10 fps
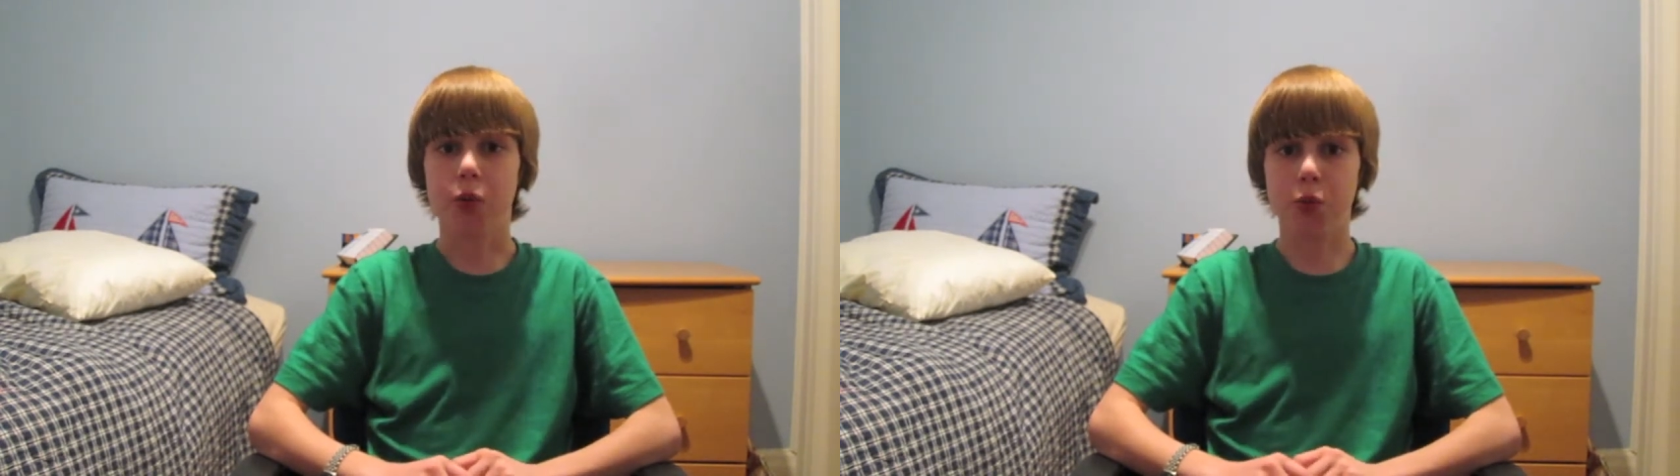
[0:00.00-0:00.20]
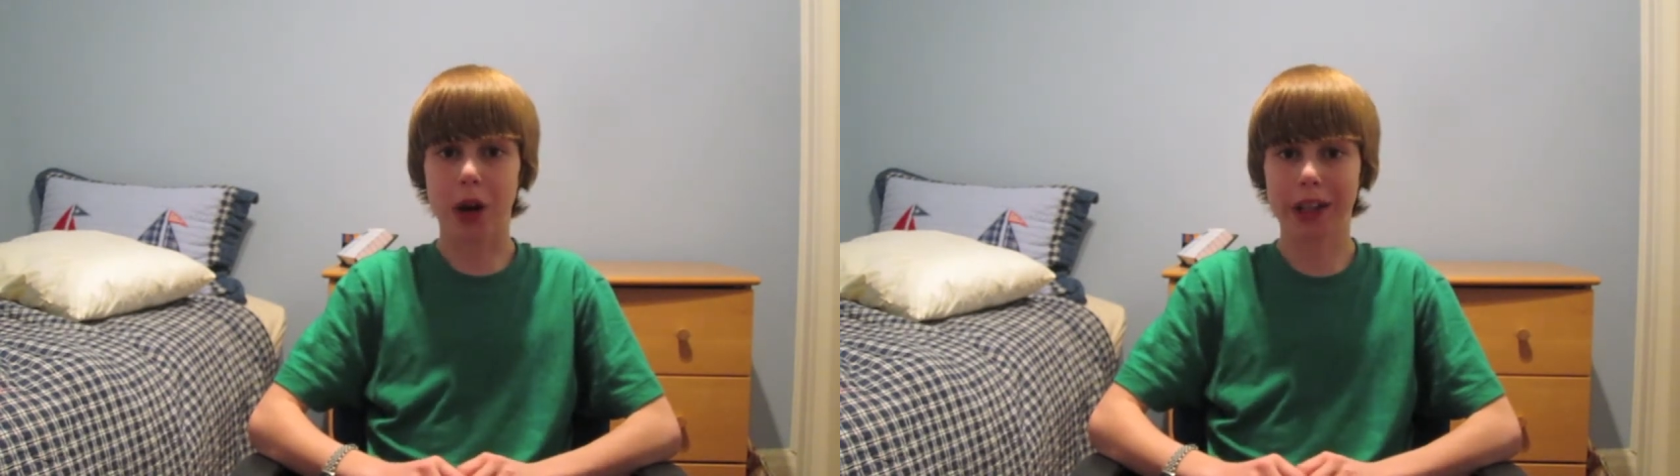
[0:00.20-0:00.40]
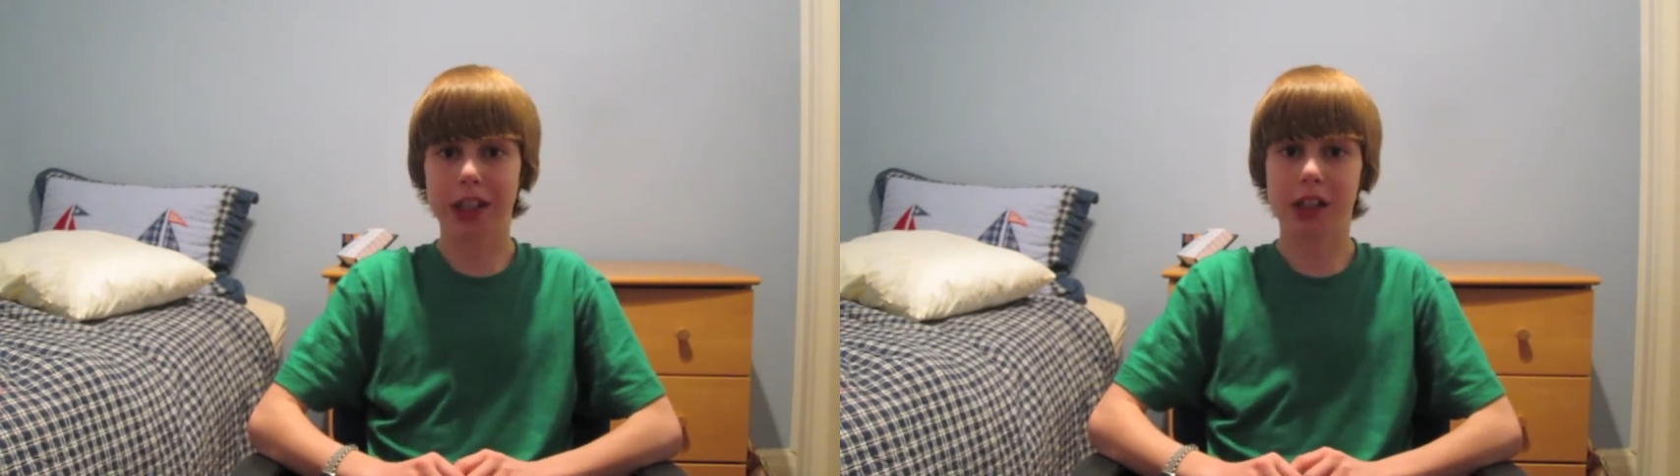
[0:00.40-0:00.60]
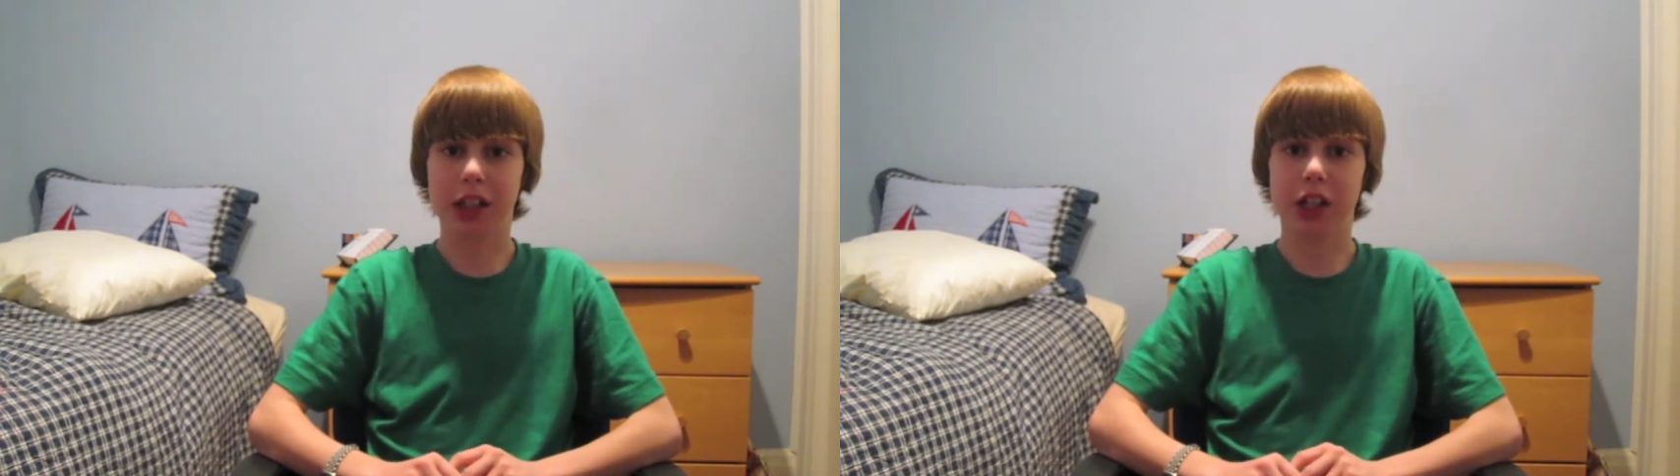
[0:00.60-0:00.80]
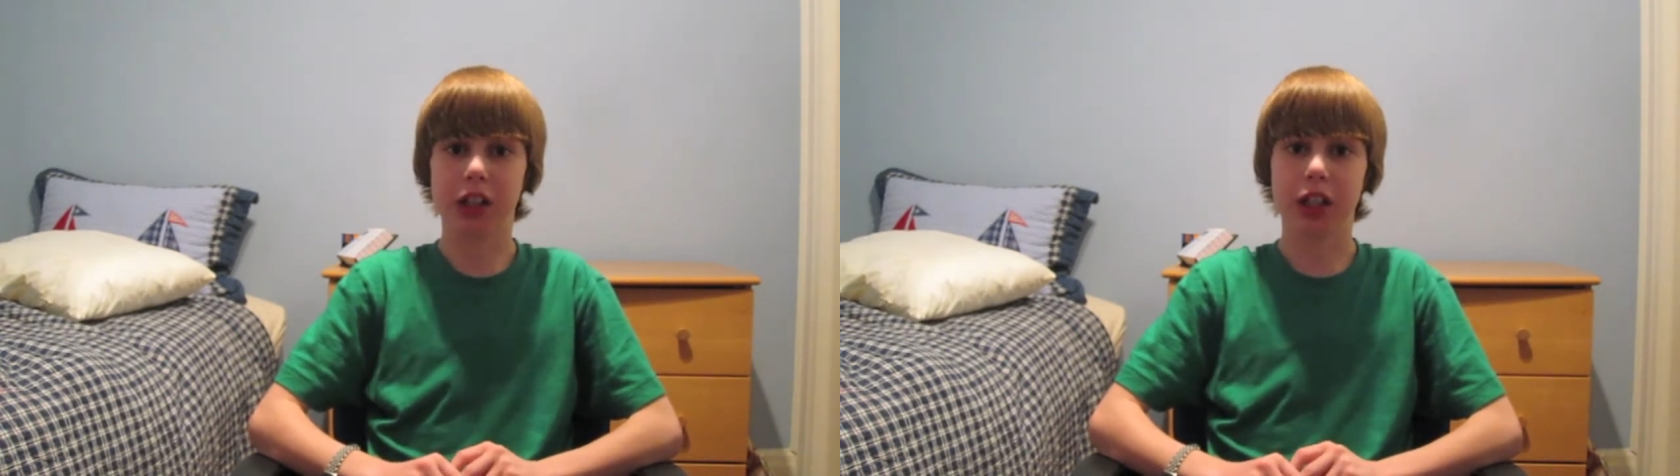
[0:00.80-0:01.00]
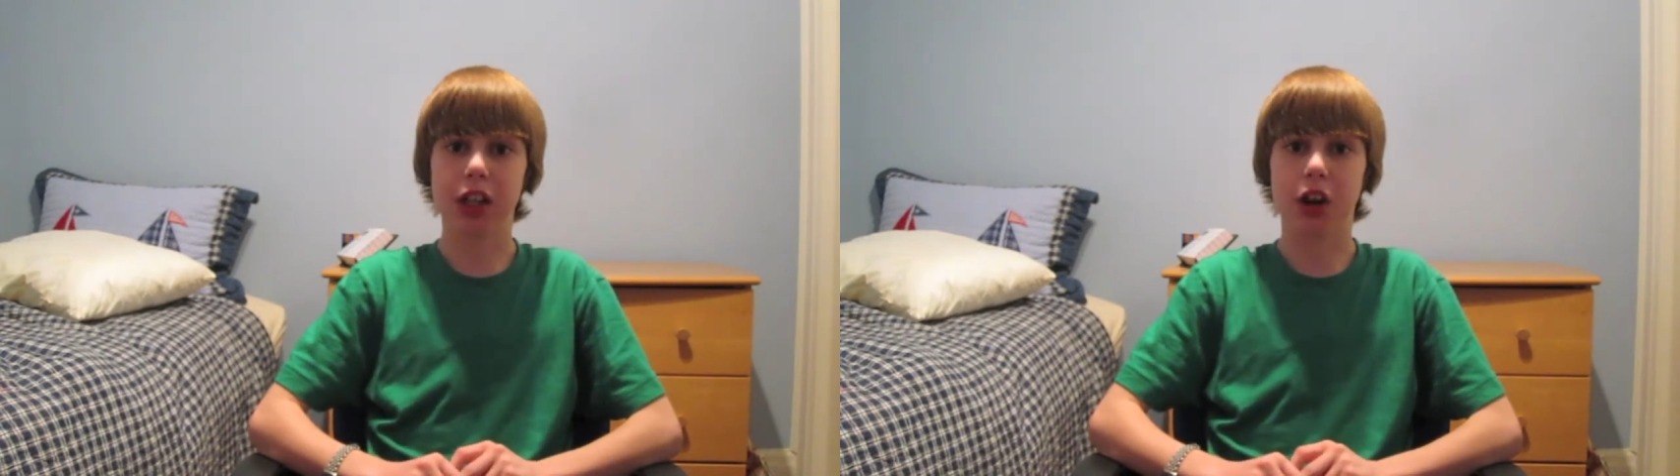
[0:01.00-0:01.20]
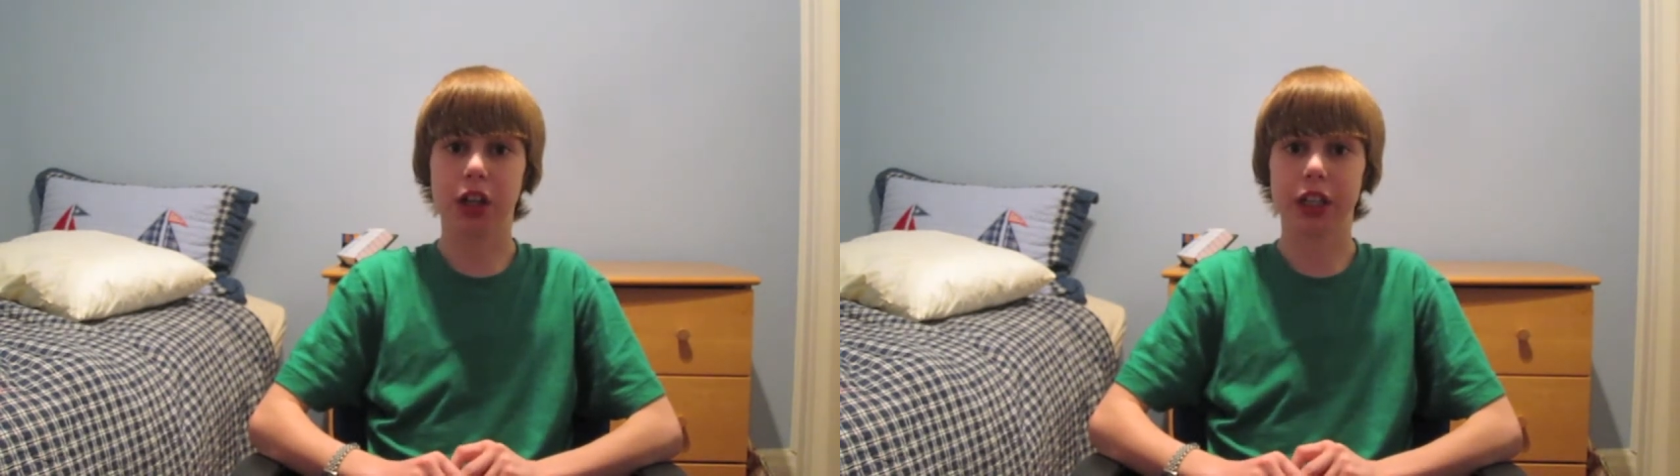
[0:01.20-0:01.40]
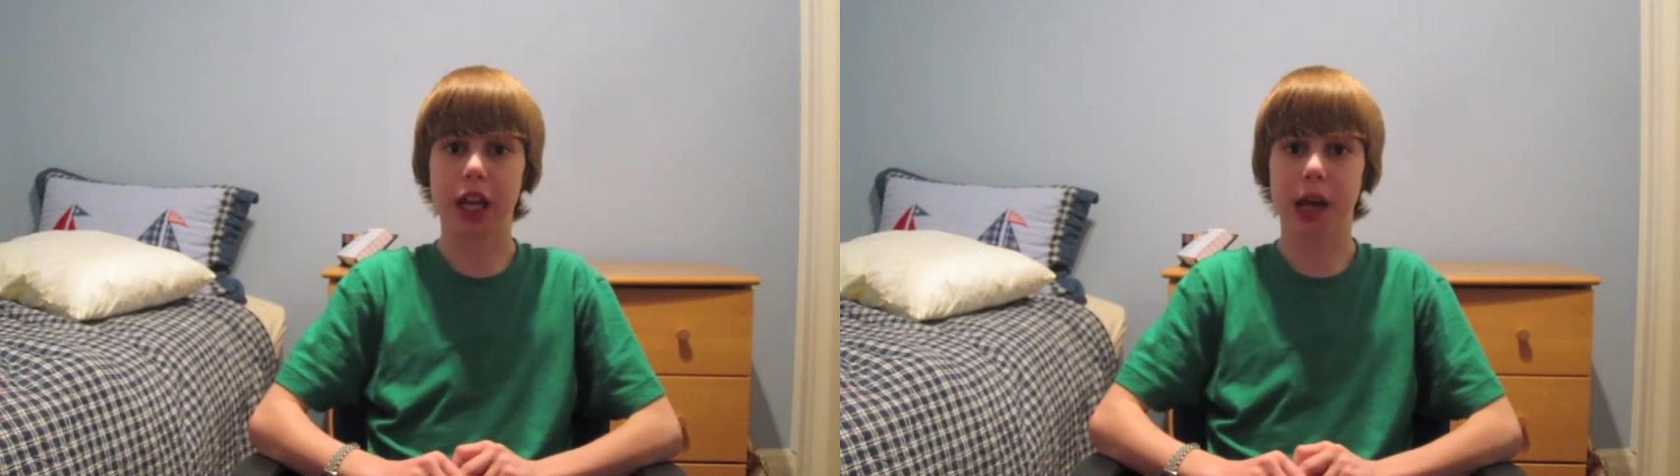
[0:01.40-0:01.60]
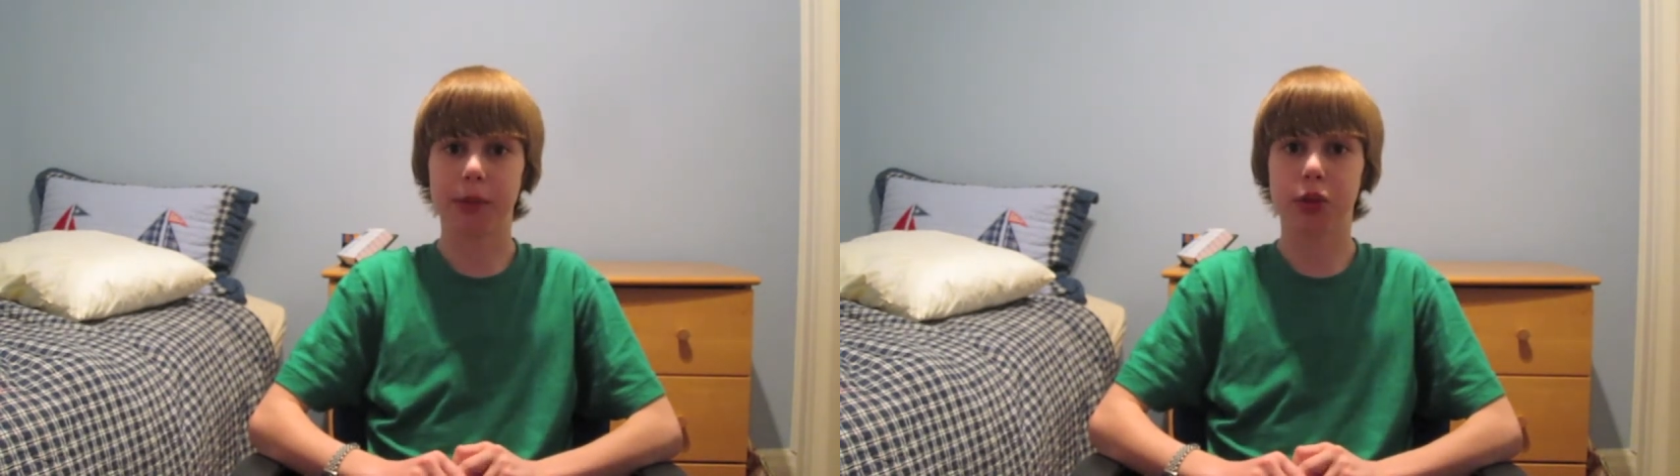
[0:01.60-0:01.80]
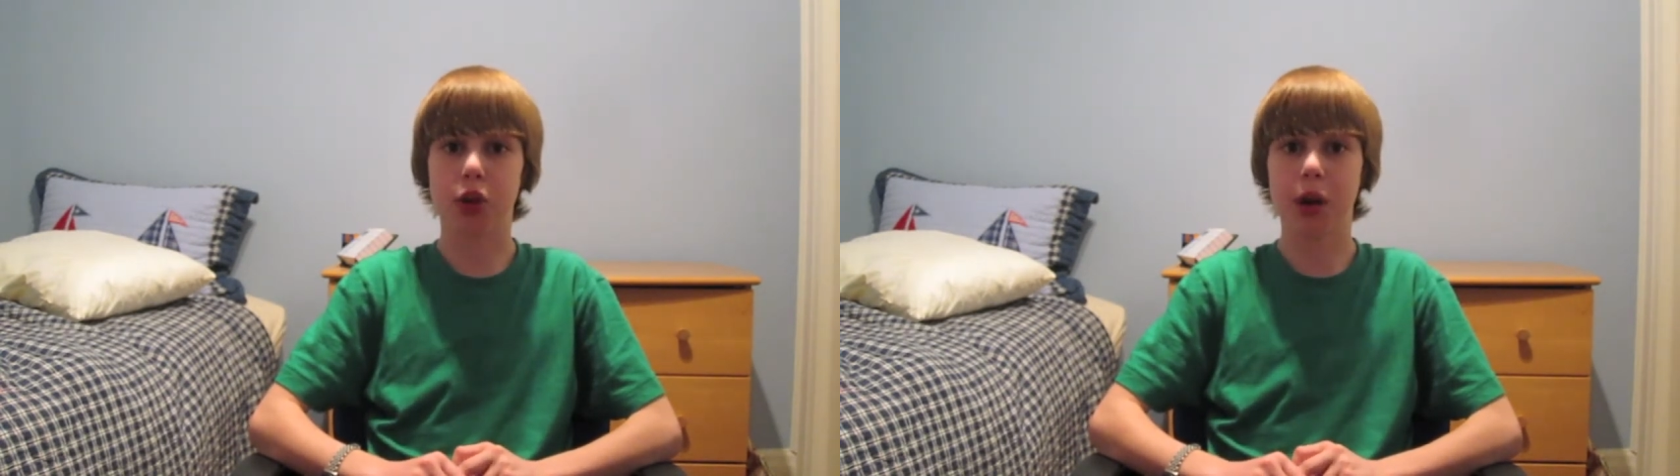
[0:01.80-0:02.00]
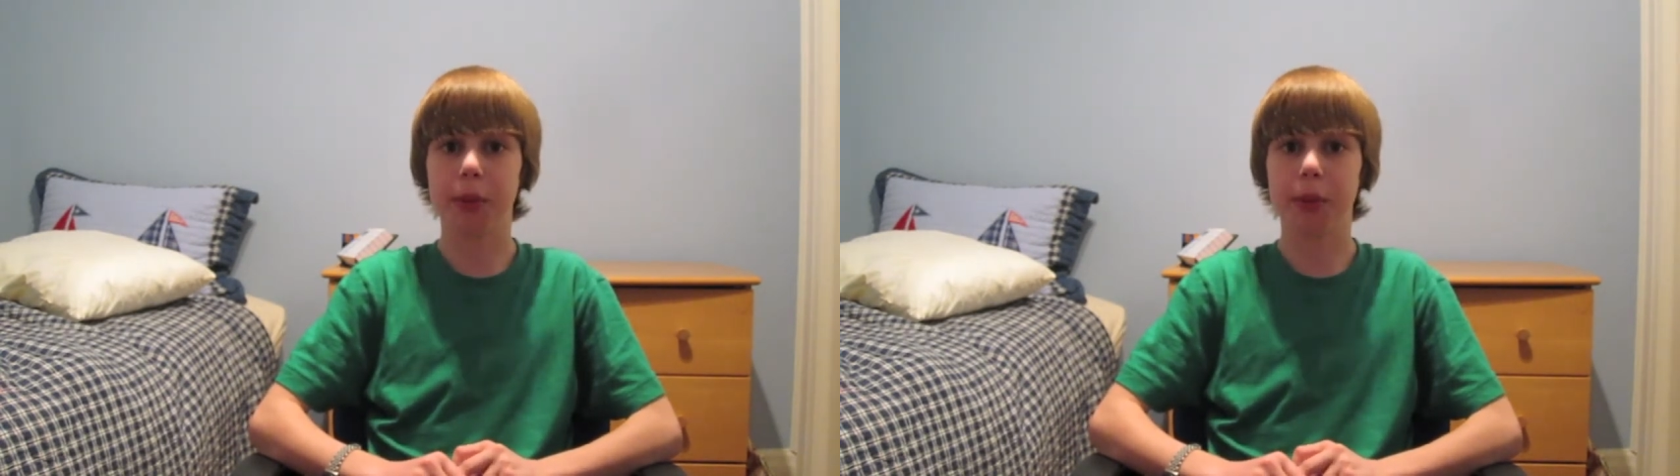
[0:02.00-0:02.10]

regularly on the App Store,